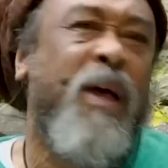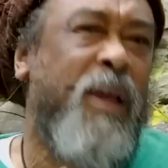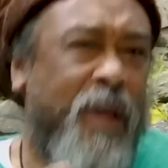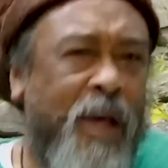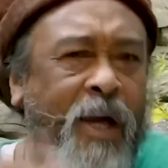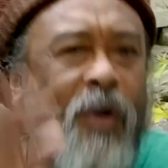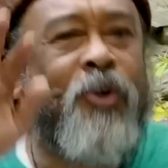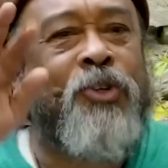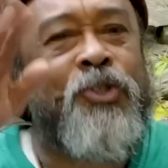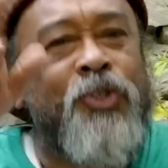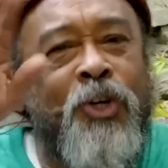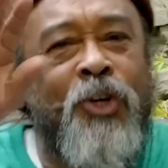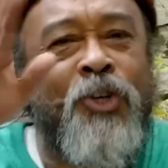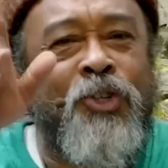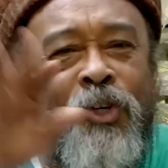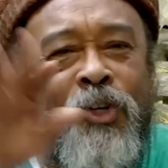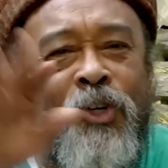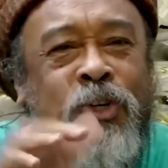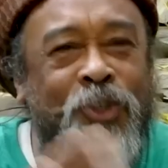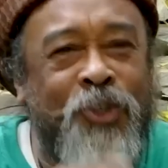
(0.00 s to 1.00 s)
yeah, got you,
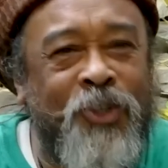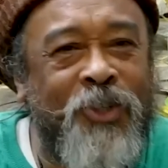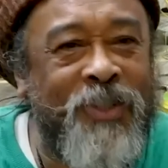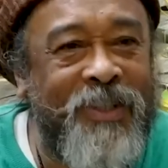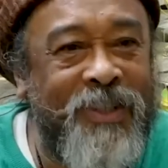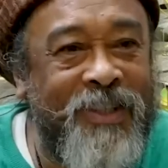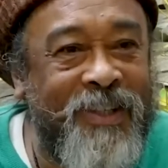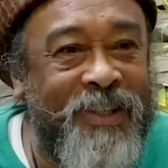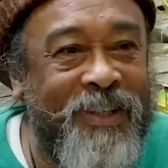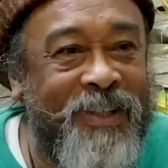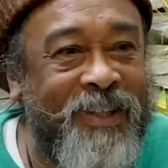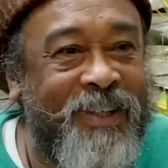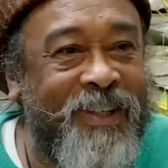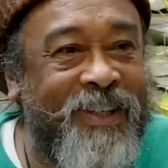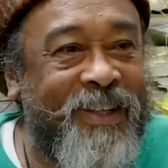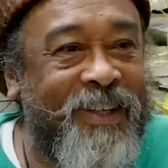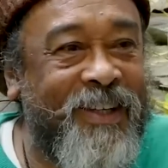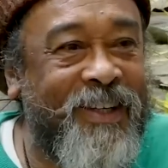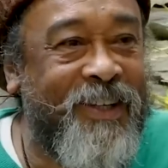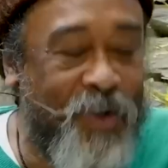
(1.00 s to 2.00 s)
got you, got you.
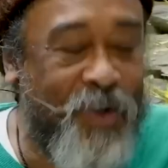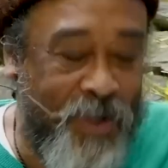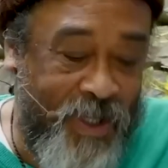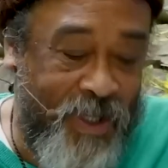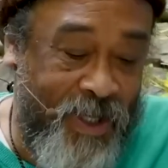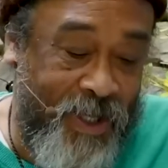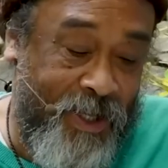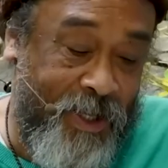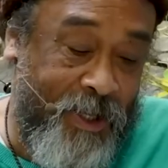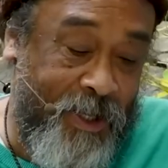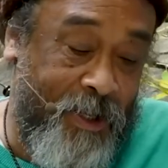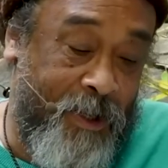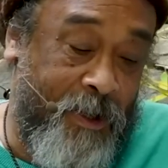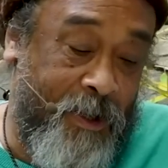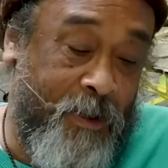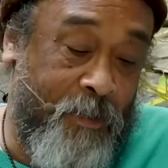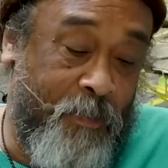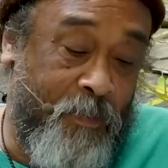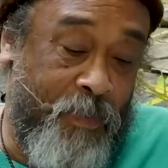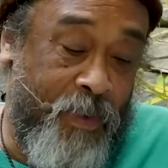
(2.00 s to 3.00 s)
Okay?
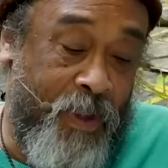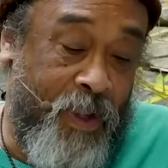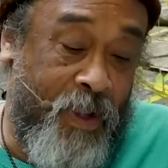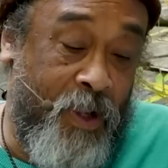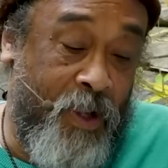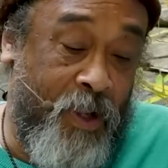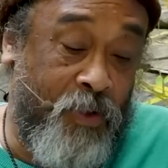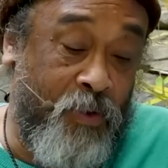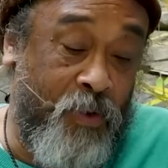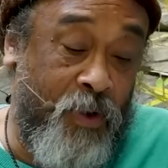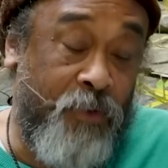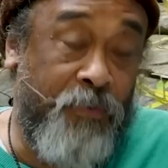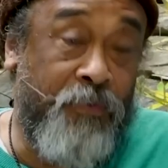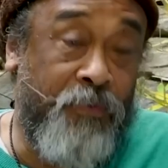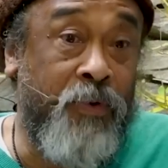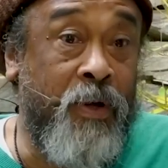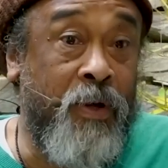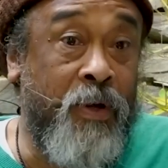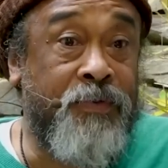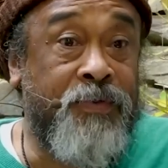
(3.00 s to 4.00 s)
Not only
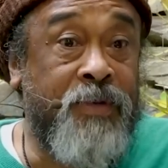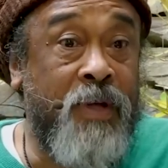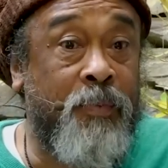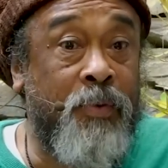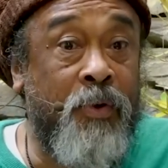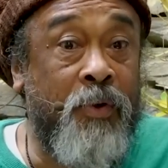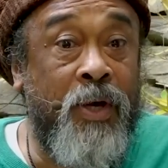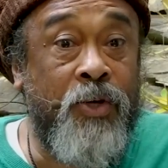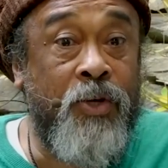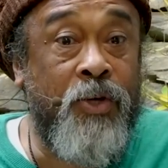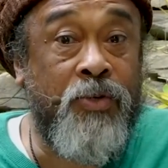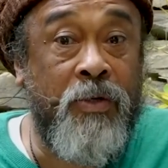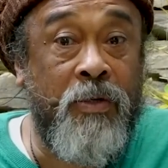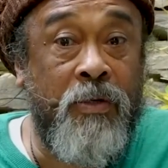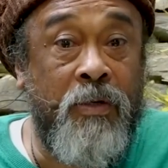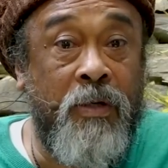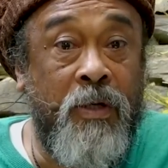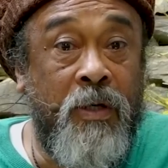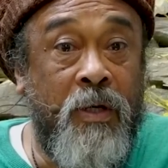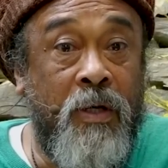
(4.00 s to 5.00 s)
free of
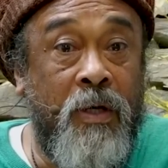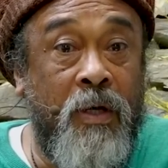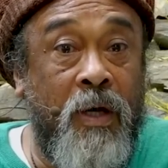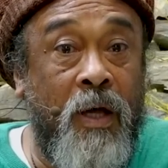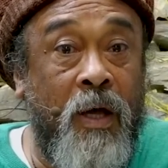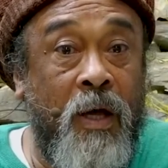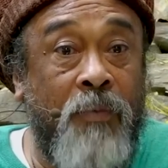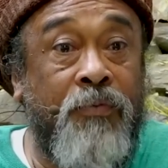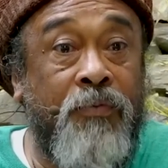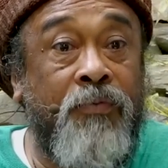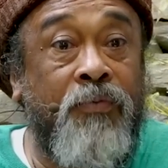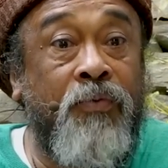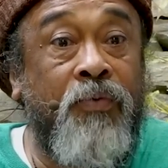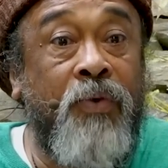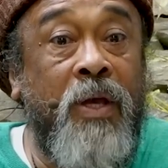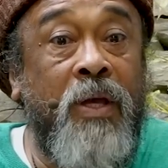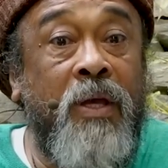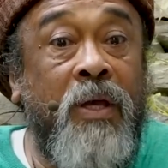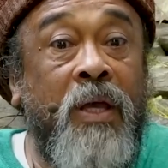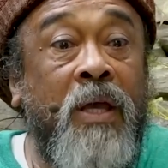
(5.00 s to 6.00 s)
separation, I'm
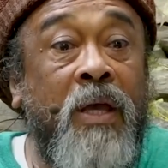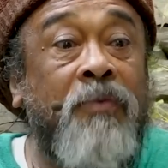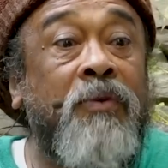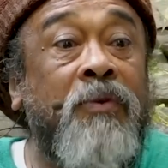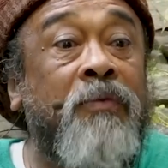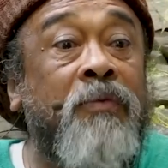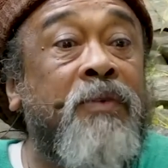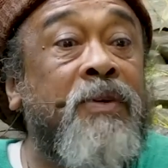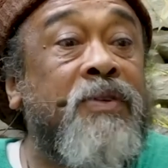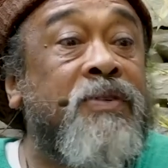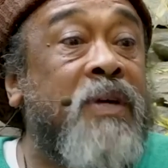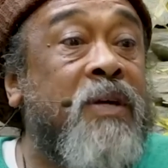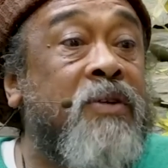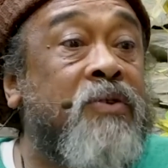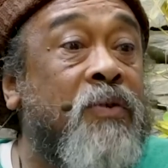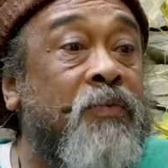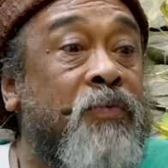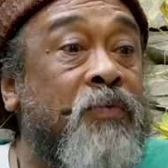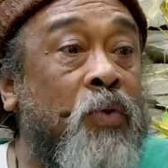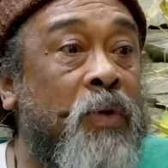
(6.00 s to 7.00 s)
free even of the
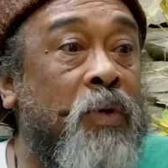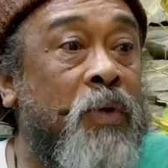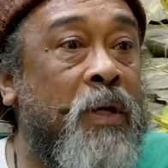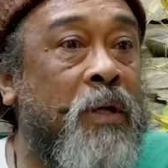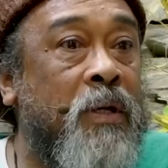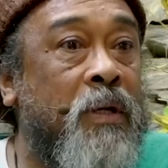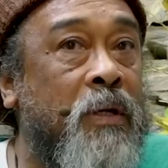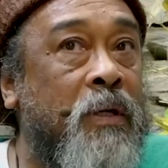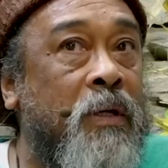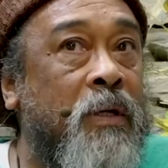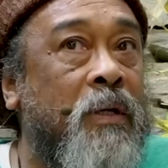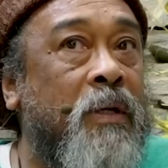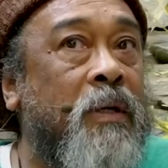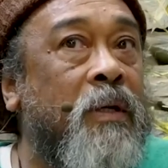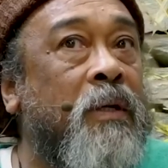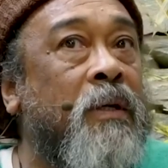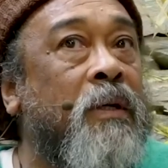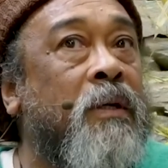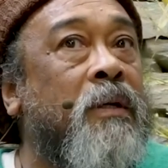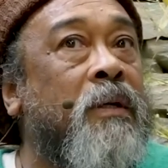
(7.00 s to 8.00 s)
sense of union.
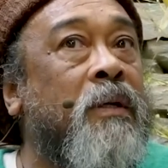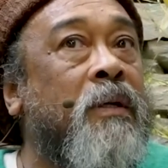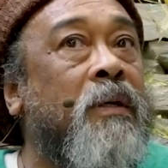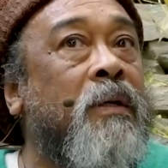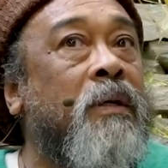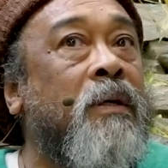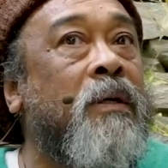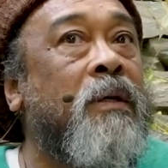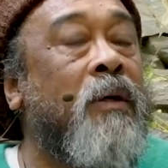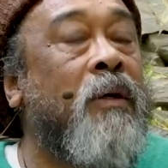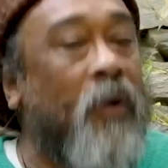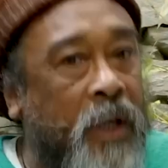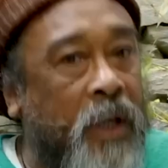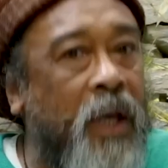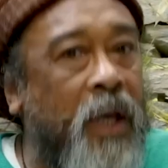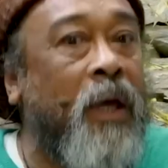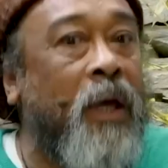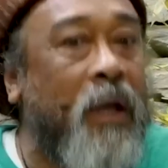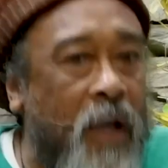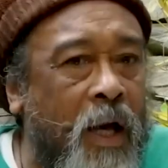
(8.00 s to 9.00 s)

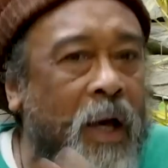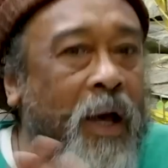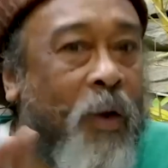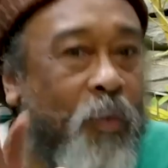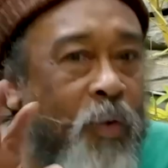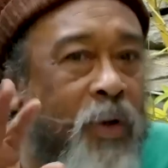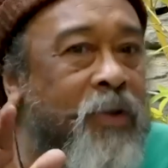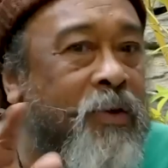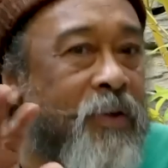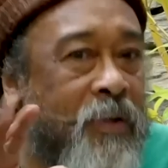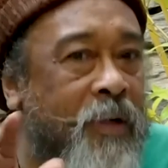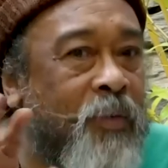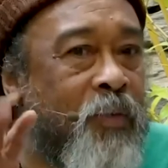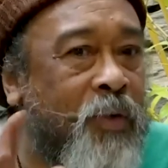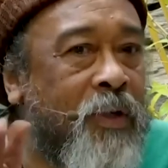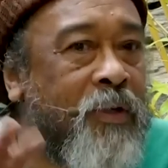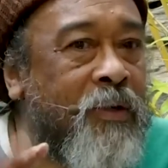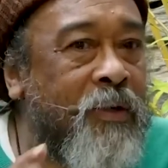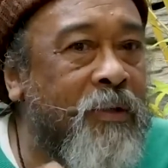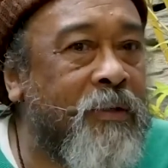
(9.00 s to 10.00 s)
Okay, I'm with you,
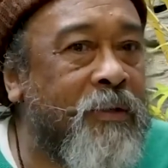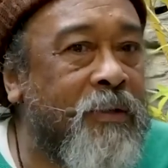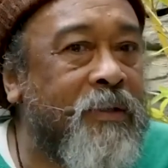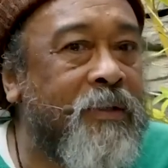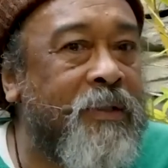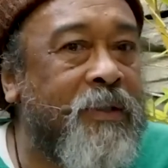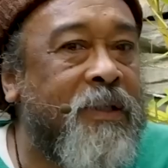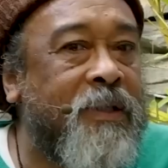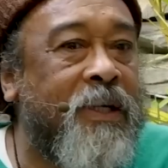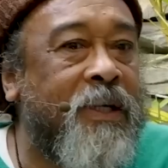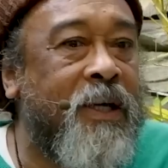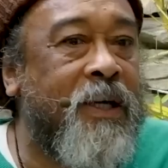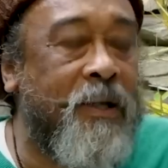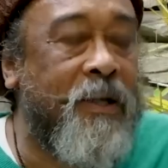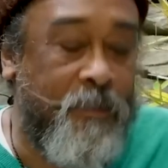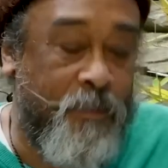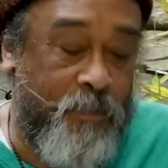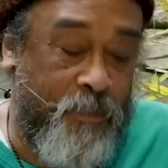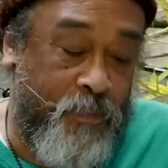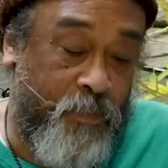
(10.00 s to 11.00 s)
with you. Yeah.
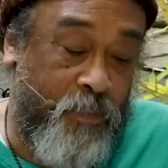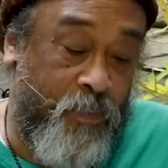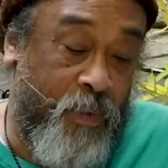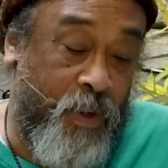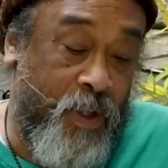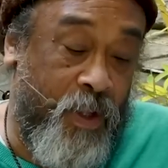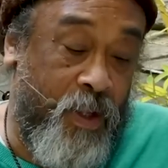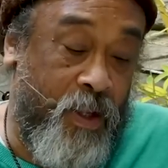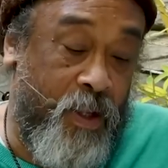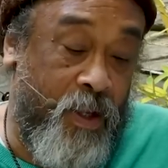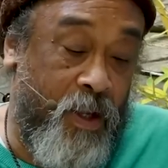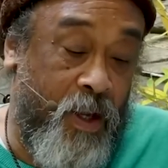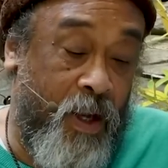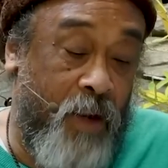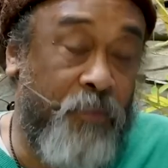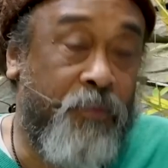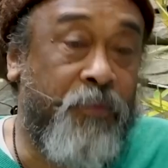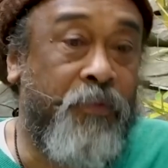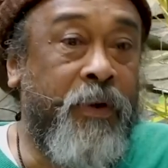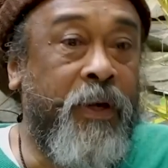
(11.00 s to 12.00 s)

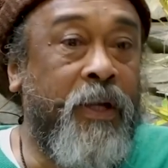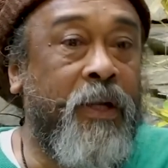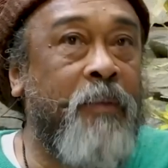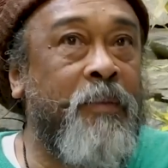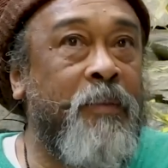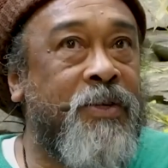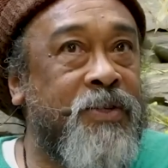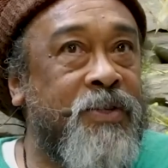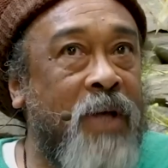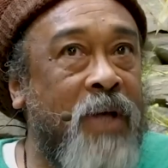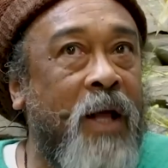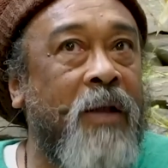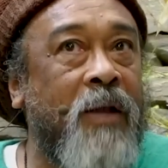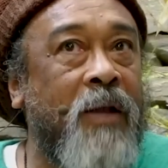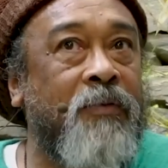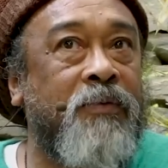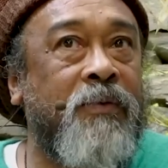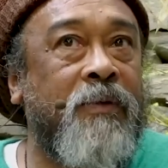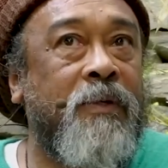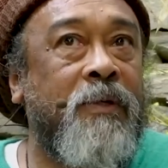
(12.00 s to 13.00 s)
I'm freedom
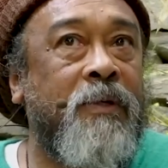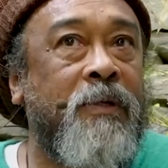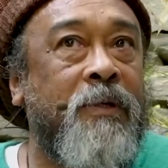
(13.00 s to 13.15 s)
itself.